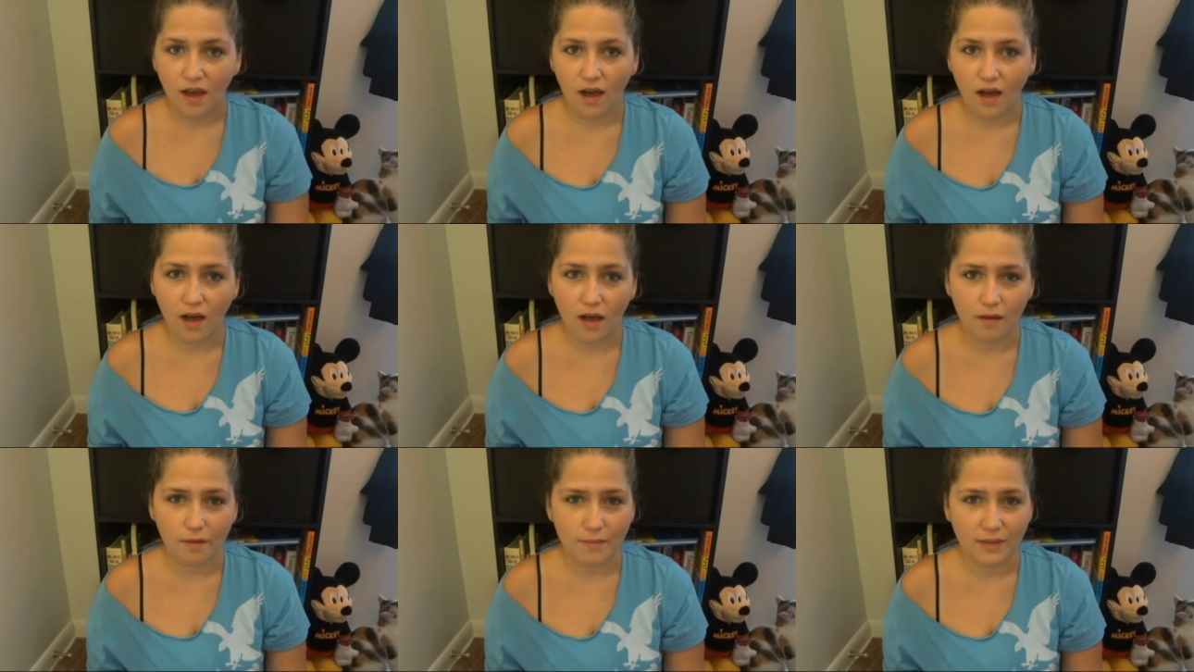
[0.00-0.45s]

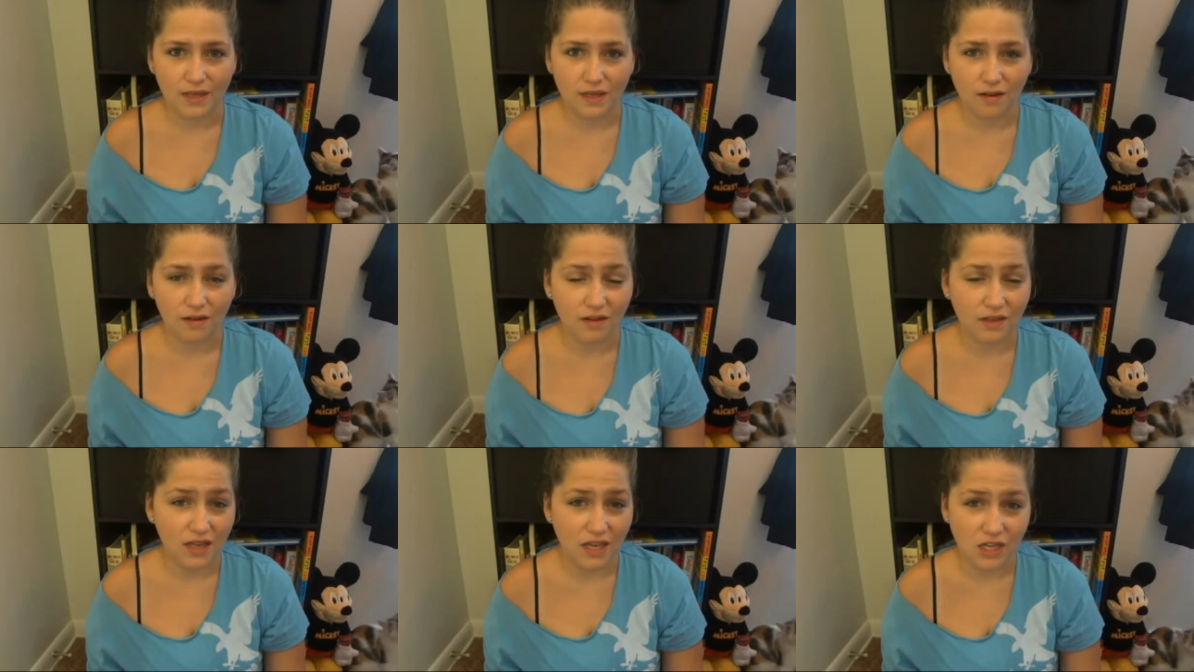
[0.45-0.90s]
I mean,
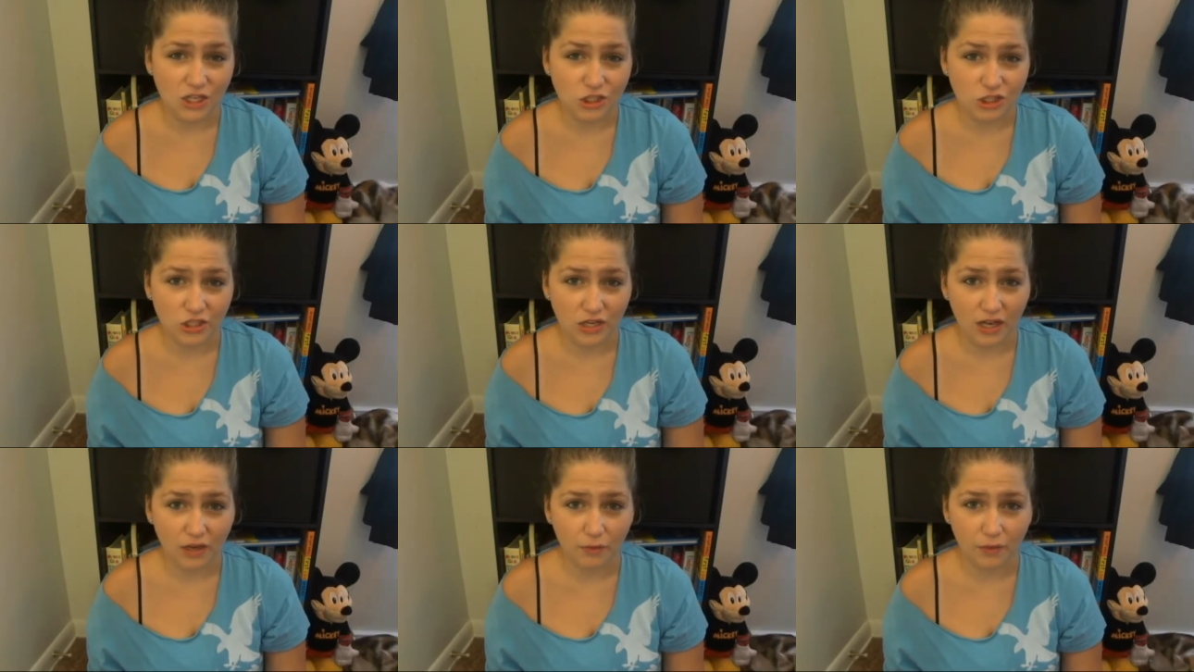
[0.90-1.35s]
on
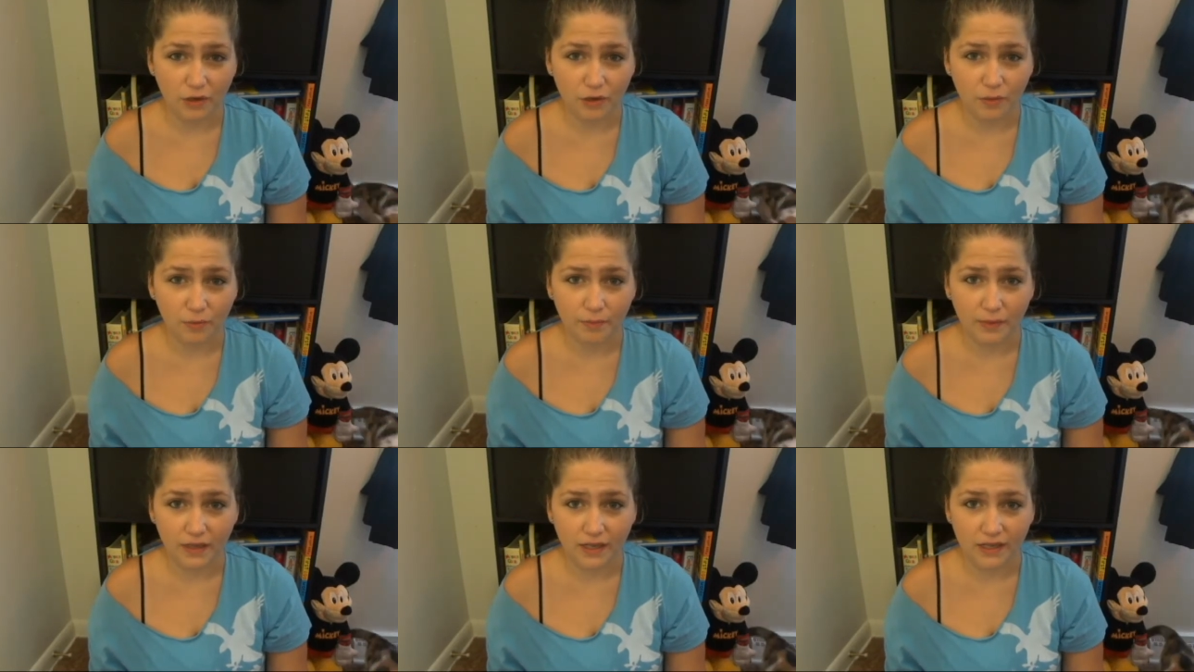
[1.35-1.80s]
occasion I
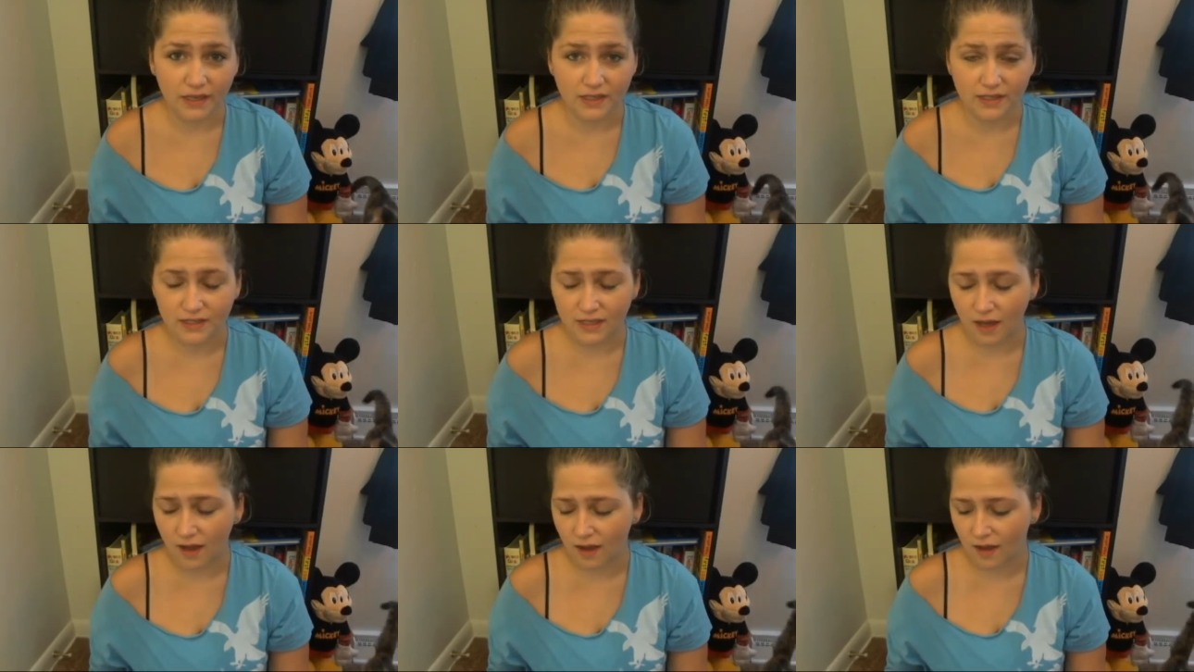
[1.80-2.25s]
will,
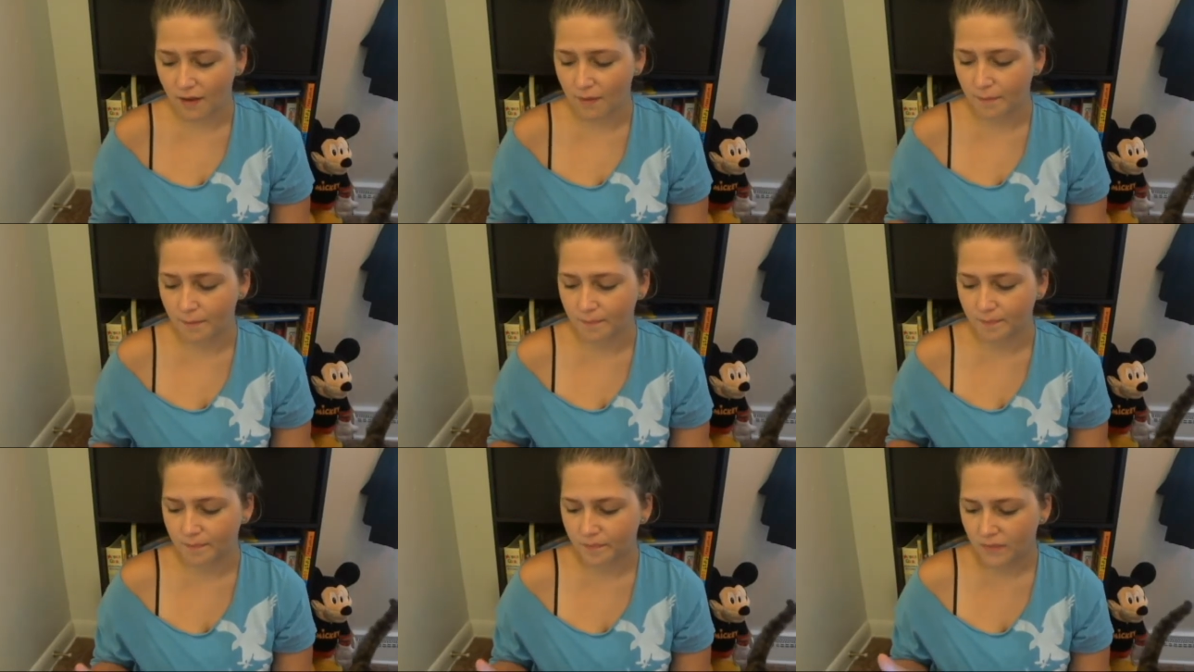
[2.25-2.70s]
but
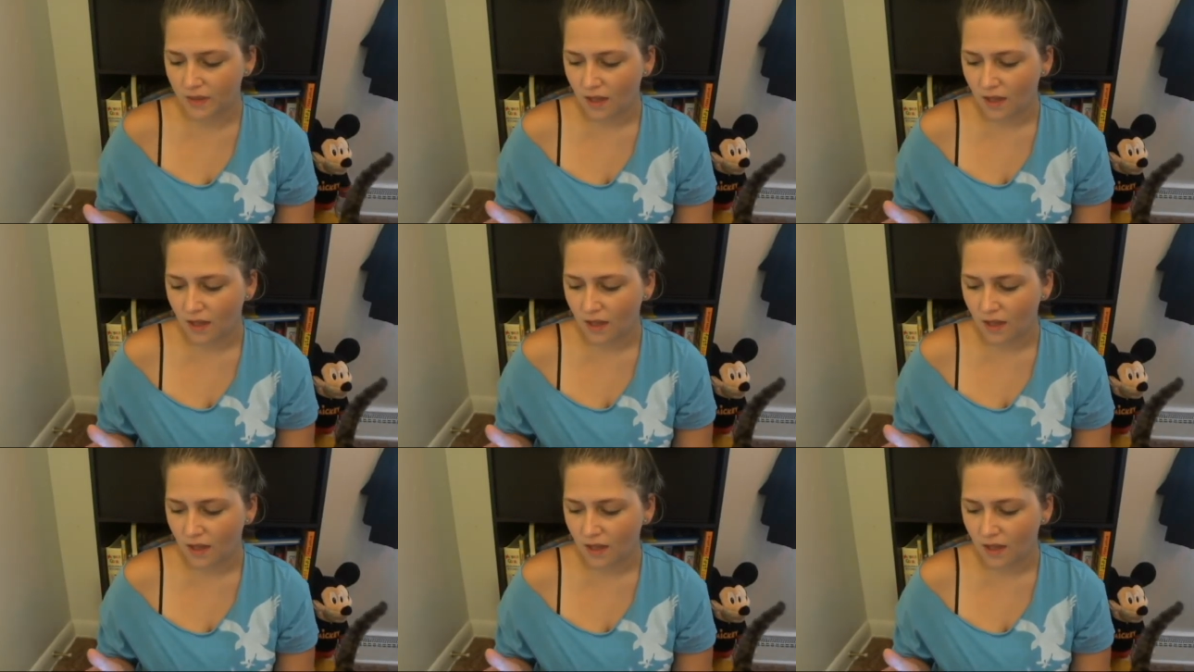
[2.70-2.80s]
I